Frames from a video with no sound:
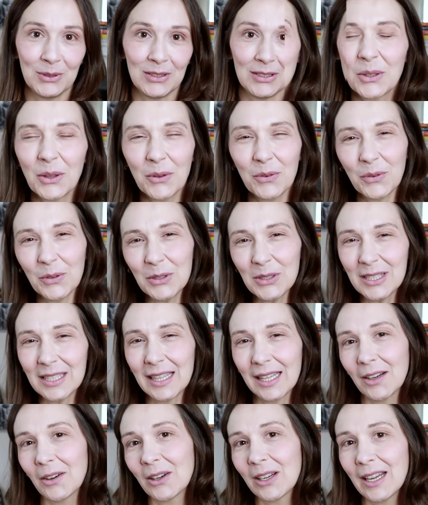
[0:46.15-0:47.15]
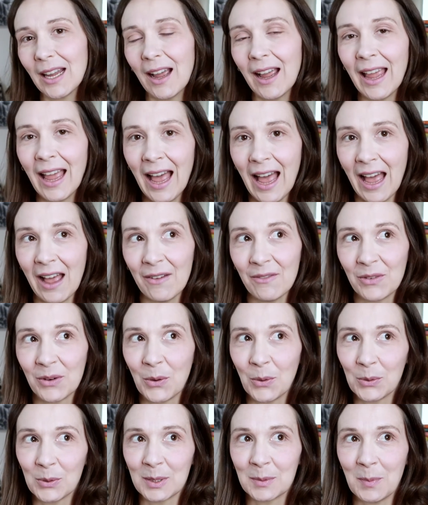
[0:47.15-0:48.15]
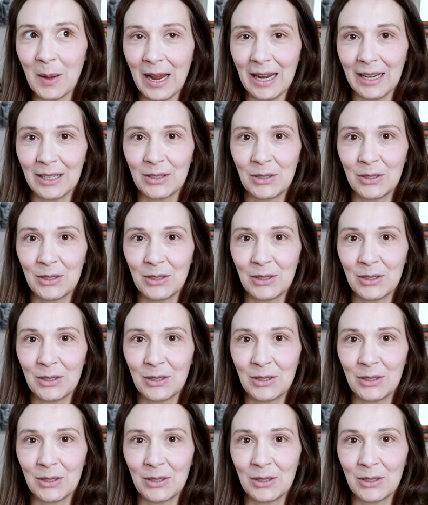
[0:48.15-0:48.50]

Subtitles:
So the first theory I have goes back